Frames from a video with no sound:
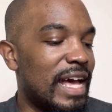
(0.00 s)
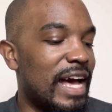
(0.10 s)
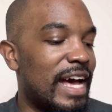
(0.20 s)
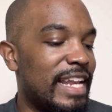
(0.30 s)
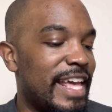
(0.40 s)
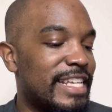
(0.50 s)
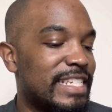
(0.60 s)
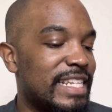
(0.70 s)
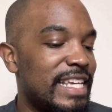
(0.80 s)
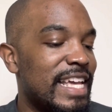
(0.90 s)

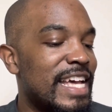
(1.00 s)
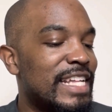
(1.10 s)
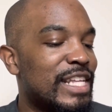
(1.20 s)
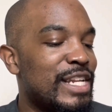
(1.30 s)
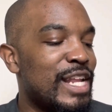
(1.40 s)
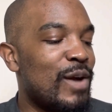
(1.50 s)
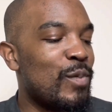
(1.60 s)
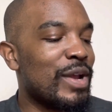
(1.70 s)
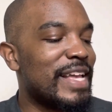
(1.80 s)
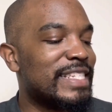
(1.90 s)
allegedly, the
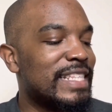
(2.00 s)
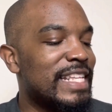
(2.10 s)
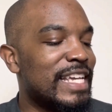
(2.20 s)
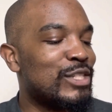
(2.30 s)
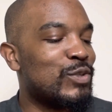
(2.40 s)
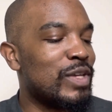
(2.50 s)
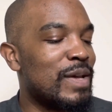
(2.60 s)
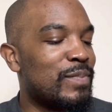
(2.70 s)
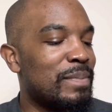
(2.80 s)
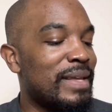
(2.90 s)
network is looking to
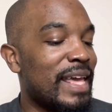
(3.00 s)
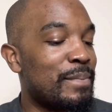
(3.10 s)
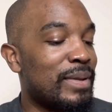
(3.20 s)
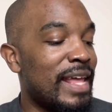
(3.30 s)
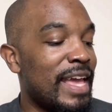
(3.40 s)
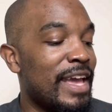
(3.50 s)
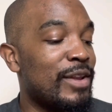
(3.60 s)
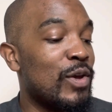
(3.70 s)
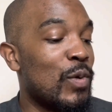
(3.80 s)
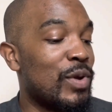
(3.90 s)
implement a
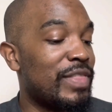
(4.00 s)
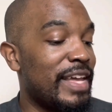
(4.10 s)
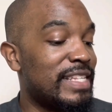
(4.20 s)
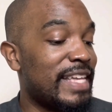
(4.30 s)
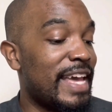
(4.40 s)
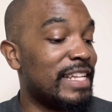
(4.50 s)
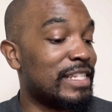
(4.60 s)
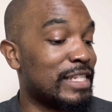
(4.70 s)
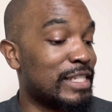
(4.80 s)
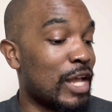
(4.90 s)
plan where they take
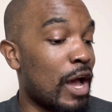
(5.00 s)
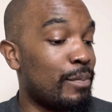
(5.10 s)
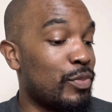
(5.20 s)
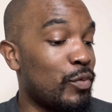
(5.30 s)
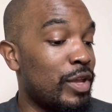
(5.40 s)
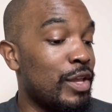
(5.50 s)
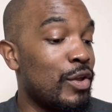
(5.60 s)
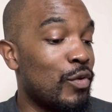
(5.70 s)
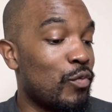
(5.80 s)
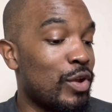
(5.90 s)
the top
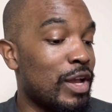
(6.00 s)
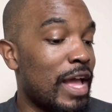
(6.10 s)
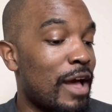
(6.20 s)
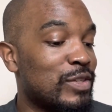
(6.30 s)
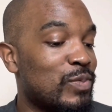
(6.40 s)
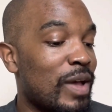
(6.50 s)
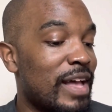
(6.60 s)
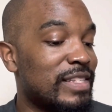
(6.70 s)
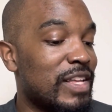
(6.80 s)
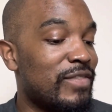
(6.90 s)
3 Real
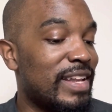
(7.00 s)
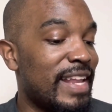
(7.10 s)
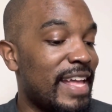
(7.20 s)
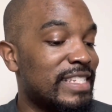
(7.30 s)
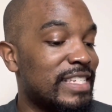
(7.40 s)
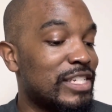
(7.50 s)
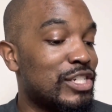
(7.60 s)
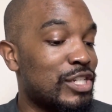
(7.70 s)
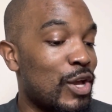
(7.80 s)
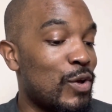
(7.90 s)
Housewives of Atlanta
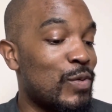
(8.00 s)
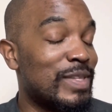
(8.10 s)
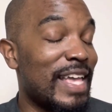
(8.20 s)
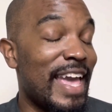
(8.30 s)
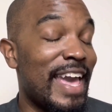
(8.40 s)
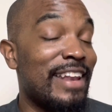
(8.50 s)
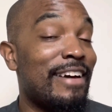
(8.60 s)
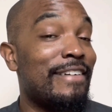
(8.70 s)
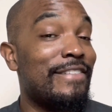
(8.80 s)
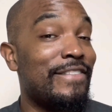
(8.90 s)
shows and
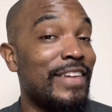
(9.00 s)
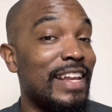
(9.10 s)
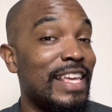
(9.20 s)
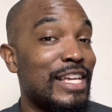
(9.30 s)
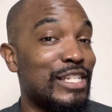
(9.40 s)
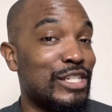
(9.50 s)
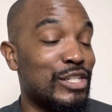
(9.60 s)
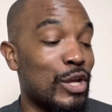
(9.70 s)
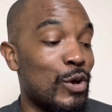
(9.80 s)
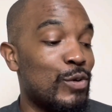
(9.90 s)
affiliate
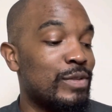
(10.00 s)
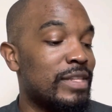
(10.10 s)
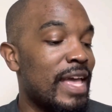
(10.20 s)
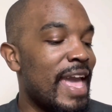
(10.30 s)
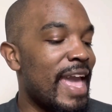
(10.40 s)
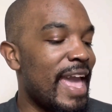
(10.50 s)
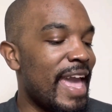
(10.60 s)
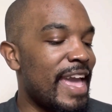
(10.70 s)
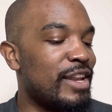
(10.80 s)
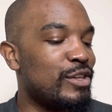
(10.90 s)
shows
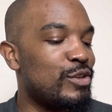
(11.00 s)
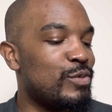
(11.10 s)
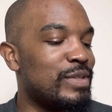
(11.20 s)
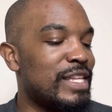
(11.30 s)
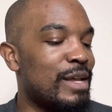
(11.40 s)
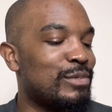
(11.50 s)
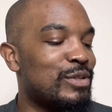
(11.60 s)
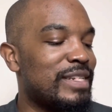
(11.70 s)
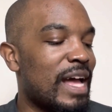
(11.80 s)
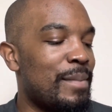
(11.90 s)
and use them
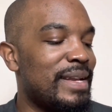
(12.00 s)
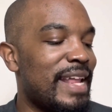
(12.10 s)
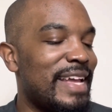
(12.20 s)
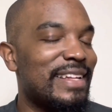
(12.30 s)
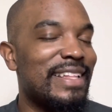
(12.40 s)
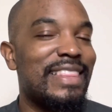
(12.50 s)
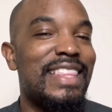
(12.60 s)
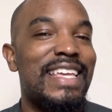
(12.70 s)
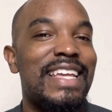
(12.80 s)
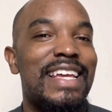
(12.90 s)
to dominate
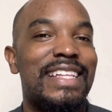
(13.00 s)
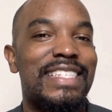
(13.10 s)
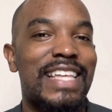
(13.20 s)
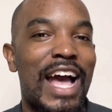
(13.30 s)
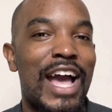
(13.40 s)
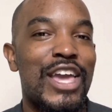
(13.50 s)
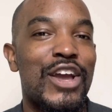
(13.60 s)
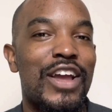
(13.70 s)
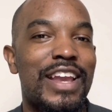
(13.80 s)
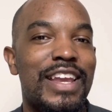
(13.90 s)
the
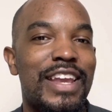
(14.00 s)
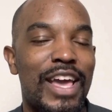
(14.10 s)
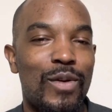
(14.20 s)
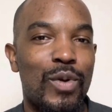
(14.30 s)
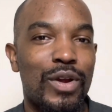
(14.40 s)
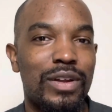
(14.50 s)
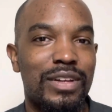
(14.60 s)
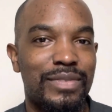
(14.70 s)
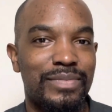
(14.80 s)
entire network.